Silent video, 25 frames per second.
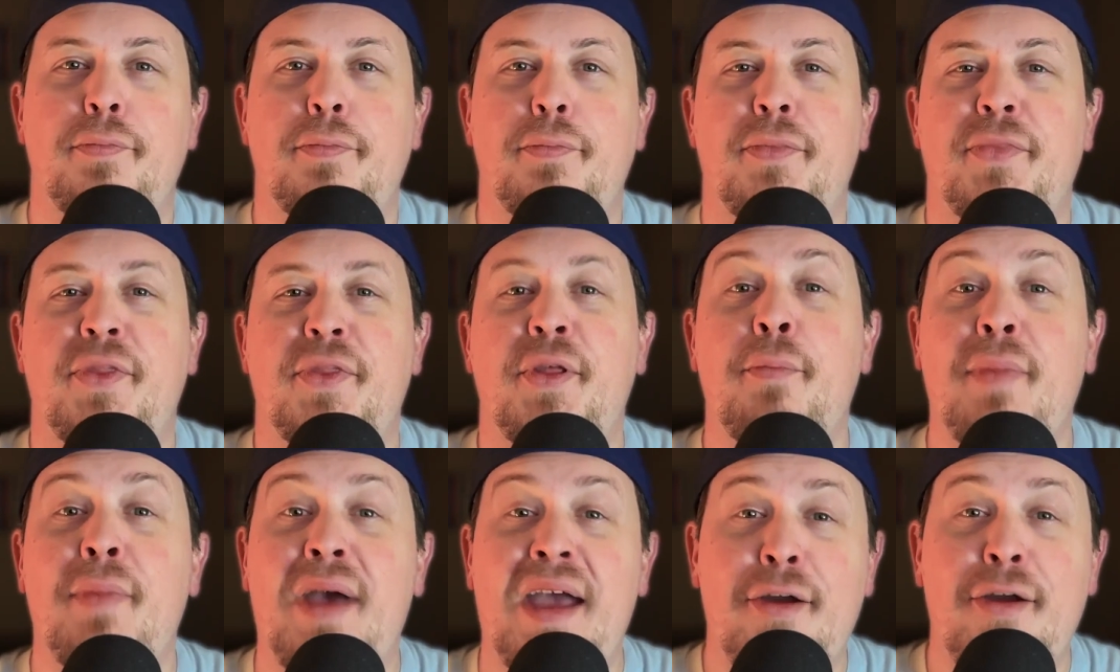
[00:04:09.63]
The
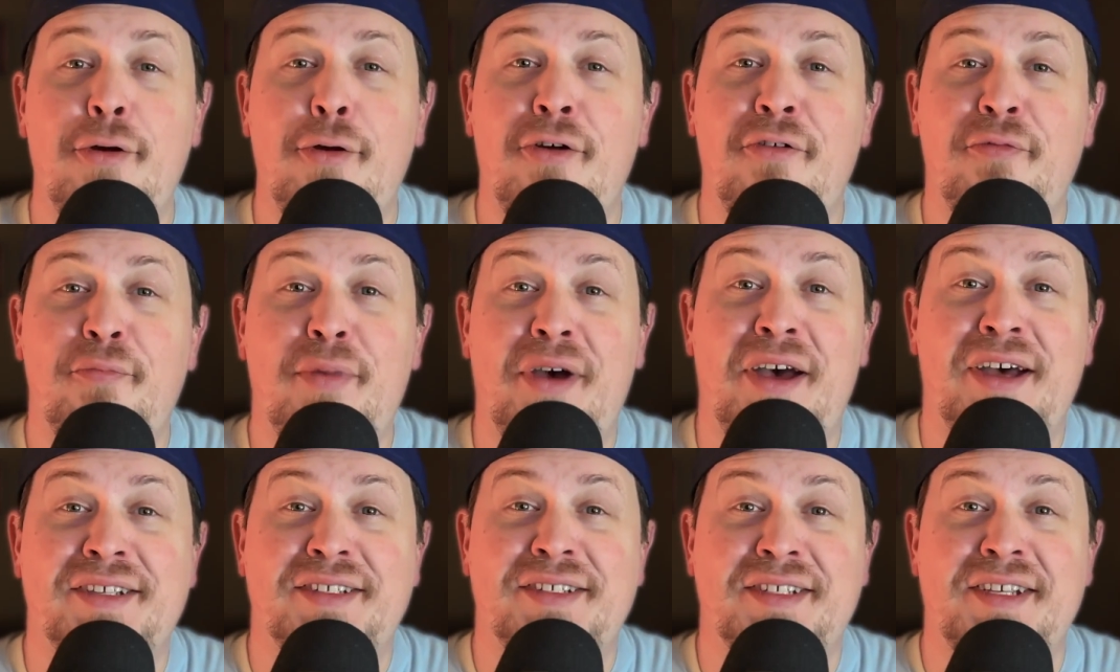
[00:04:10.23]
mayor of
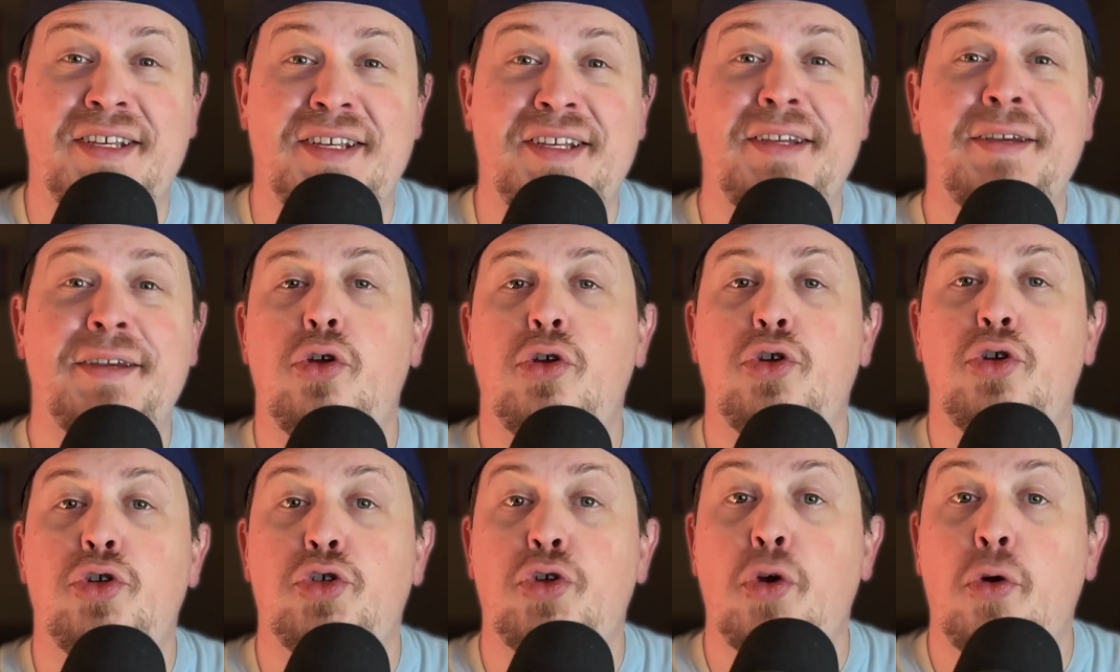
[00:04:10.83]
Passy,
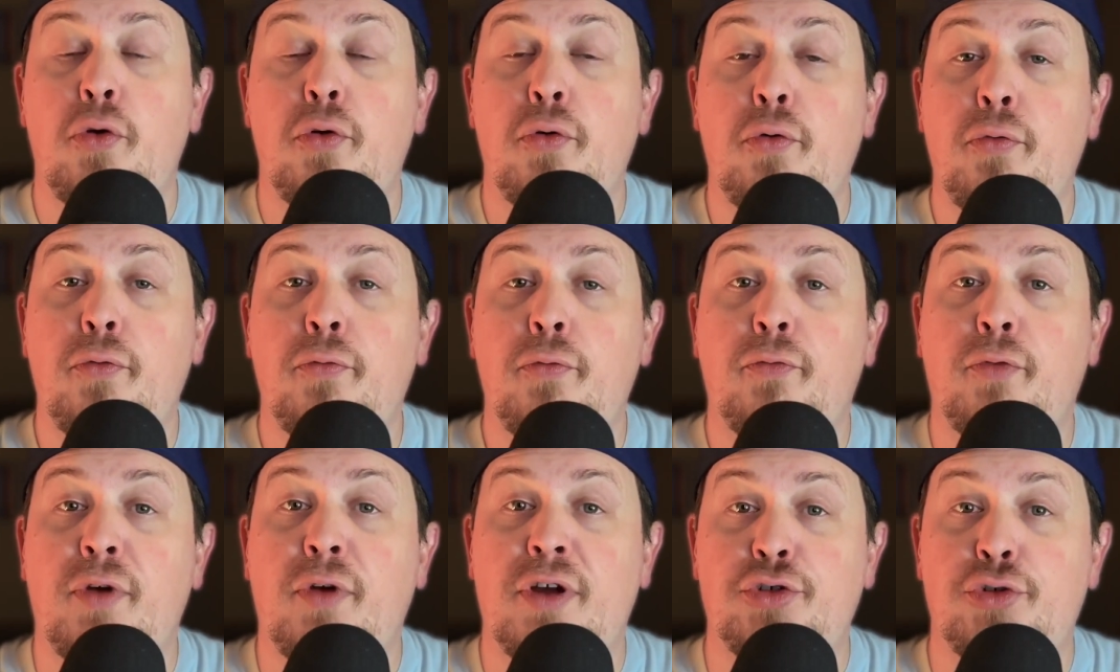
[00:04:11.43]

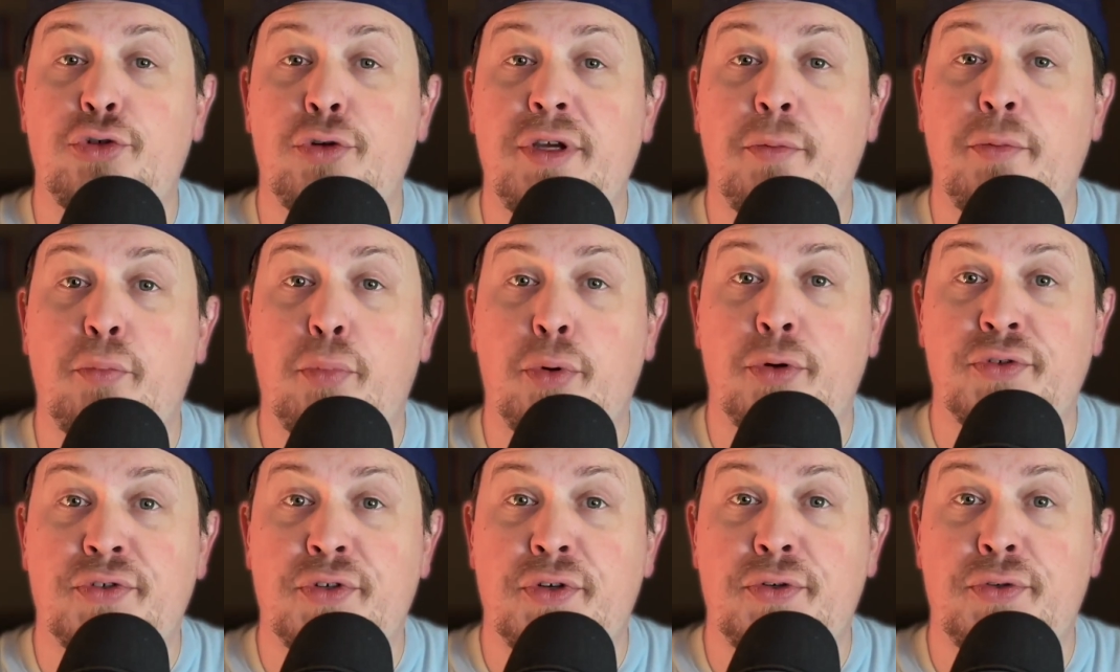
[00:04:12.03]
Jean-Frédéric
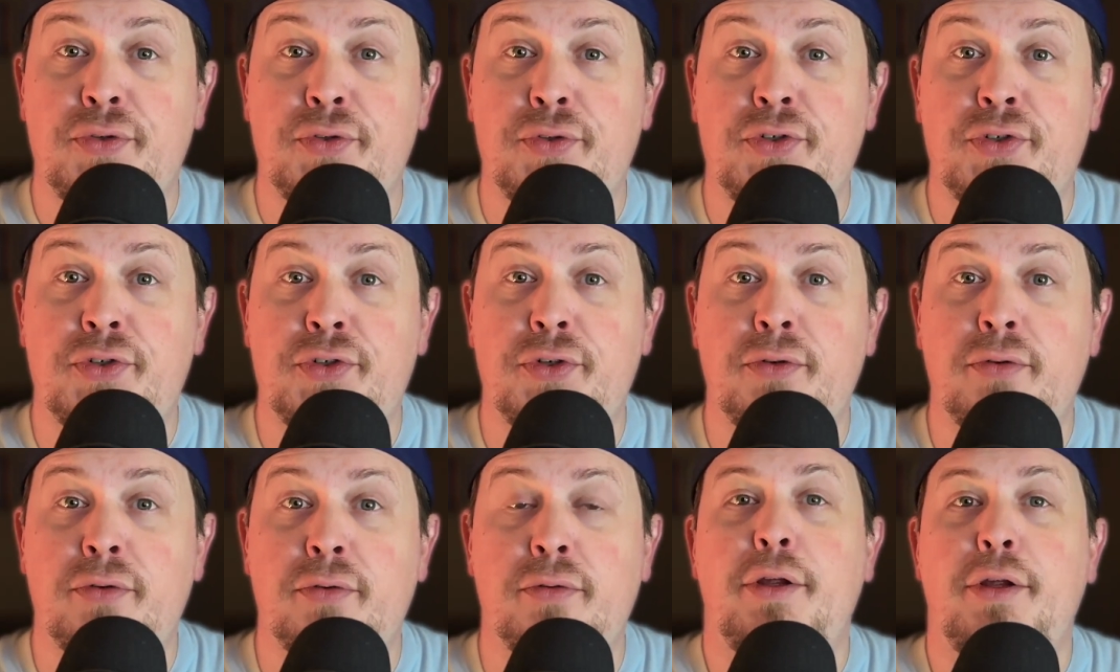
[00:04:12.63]
Pozos,
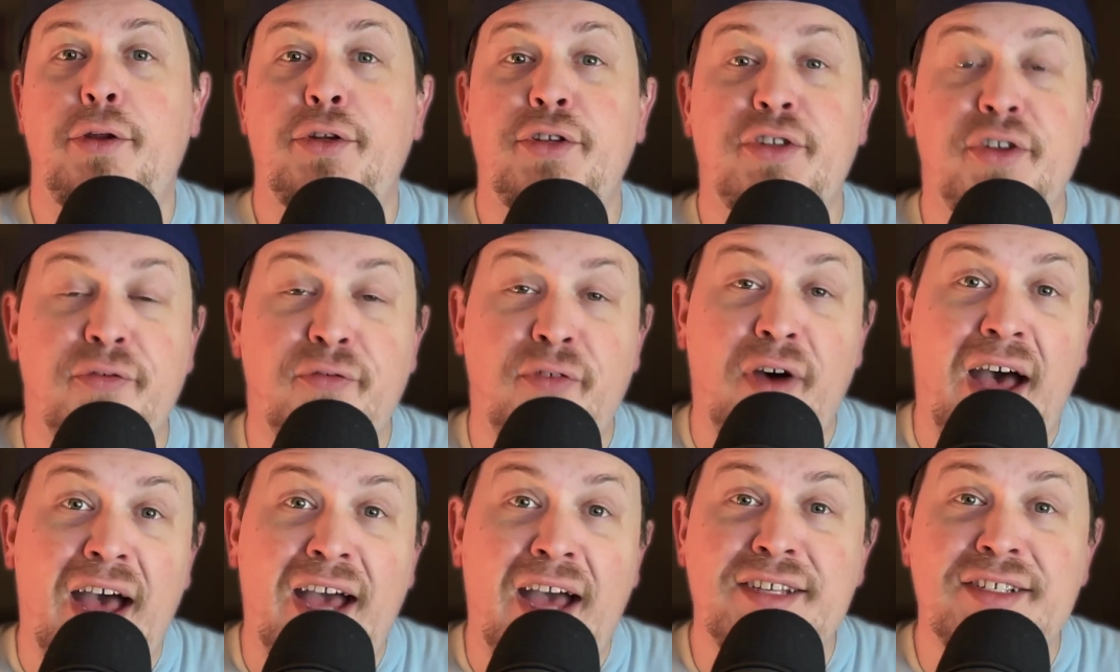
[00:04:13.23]

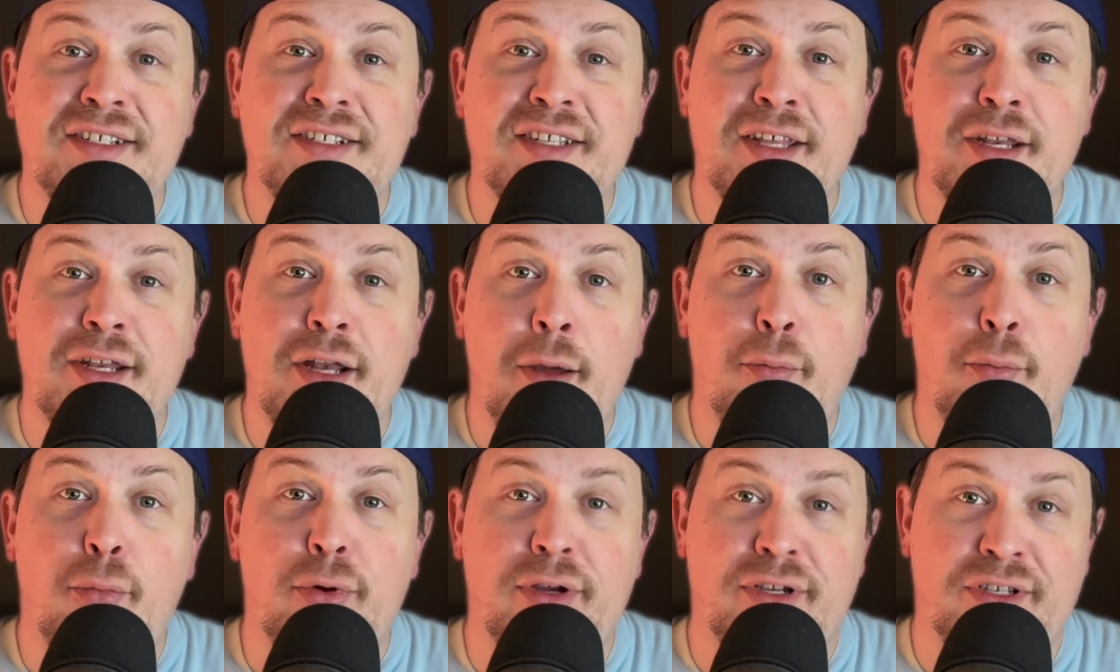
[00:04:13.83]
devised the
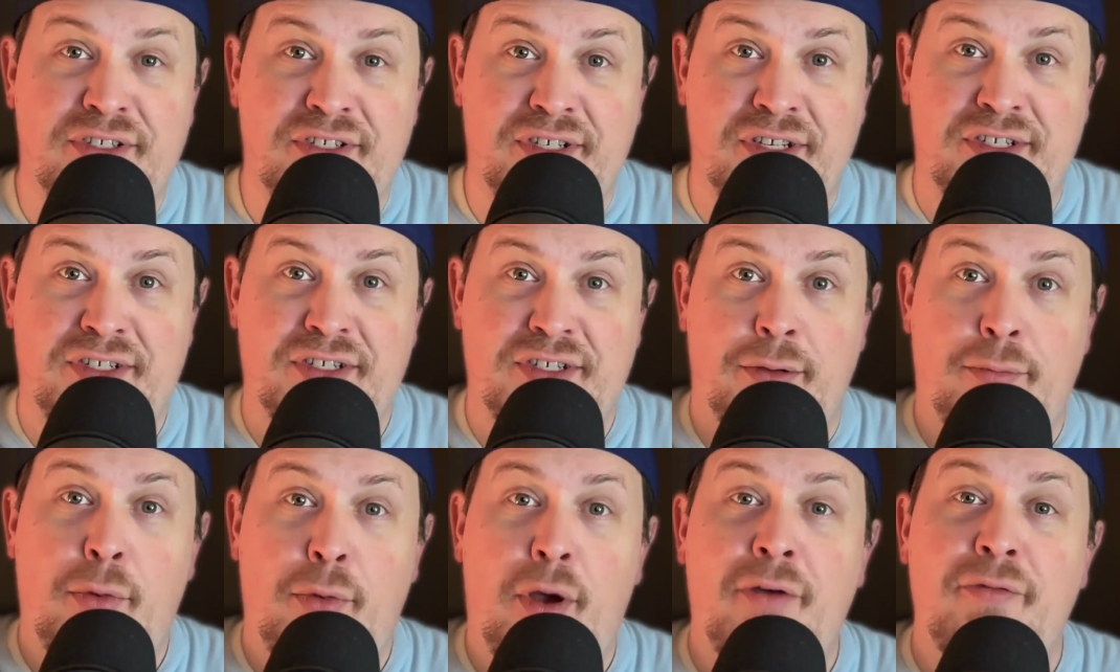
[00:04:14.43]
numbering
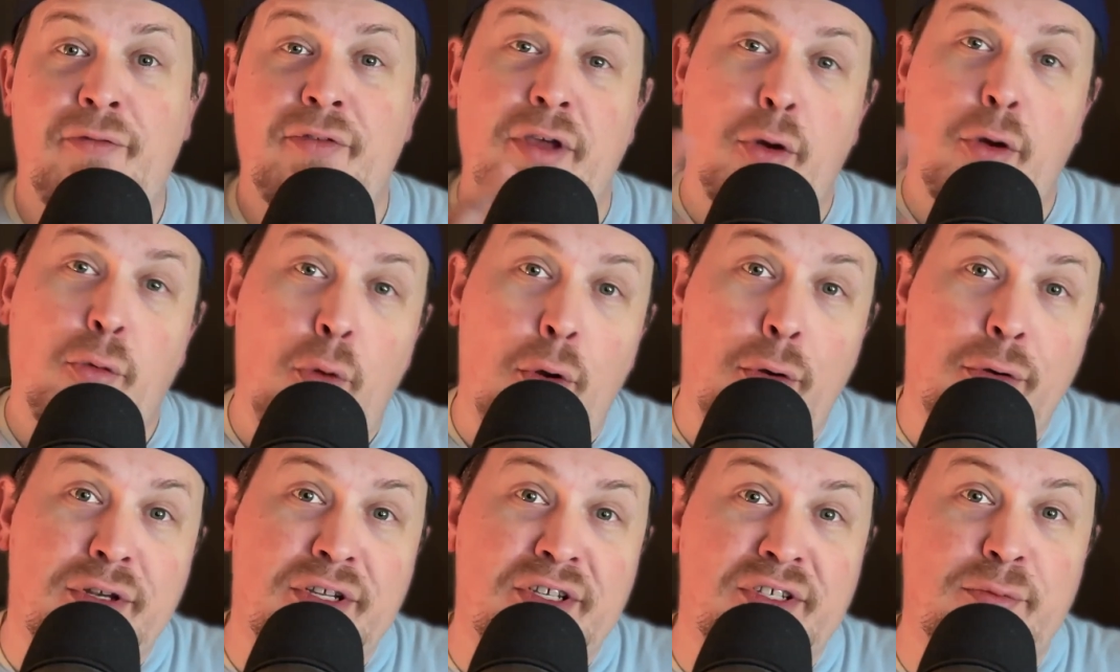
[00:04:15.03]
system of the
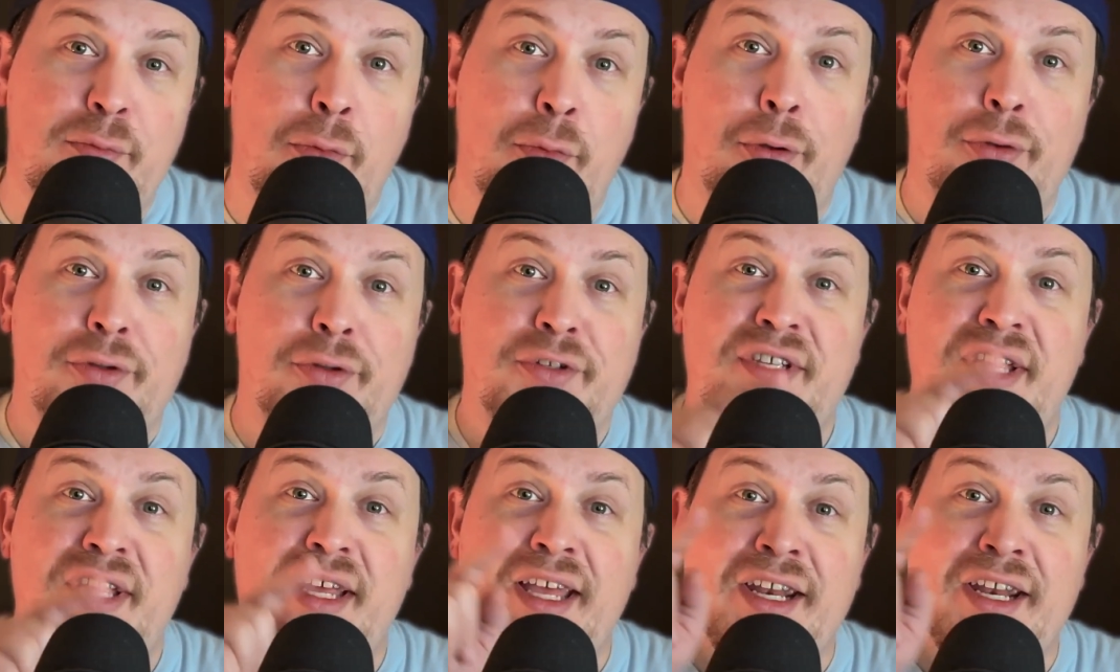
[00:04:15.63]

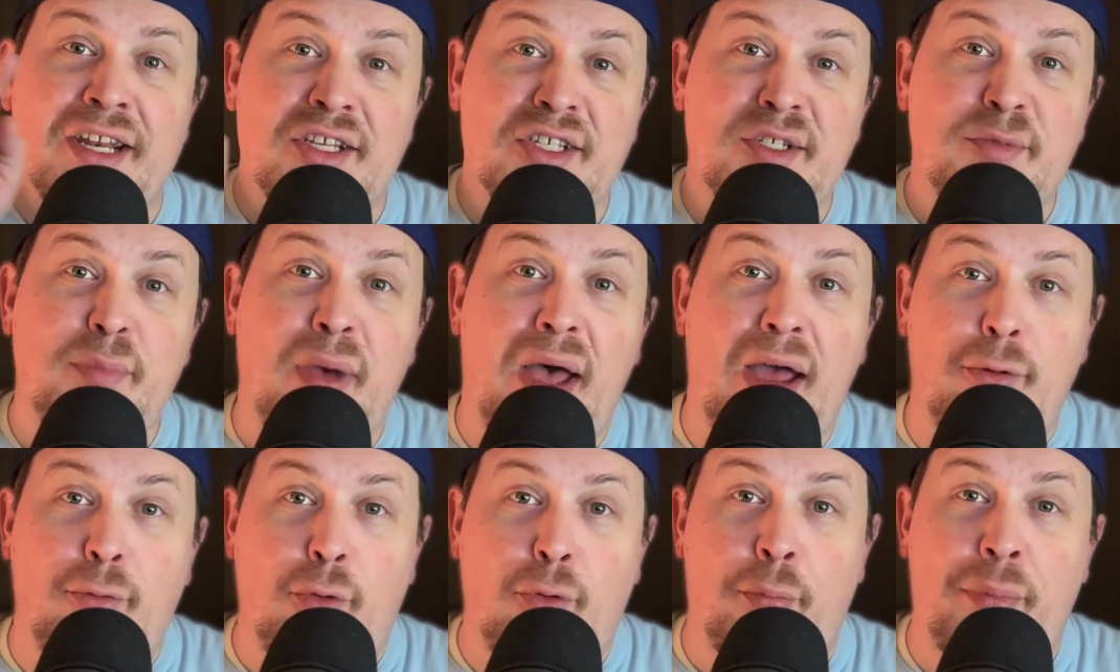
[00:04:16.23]
arrondissements in a spiral